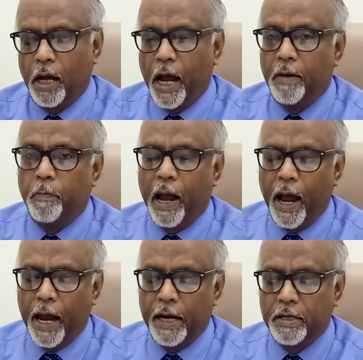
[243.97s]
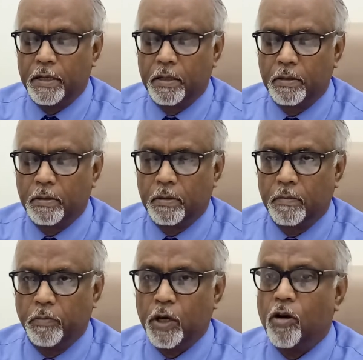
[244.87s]
and VAT,
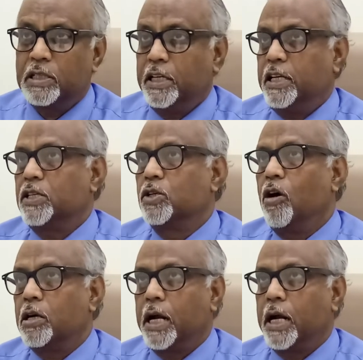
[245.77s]
because it is not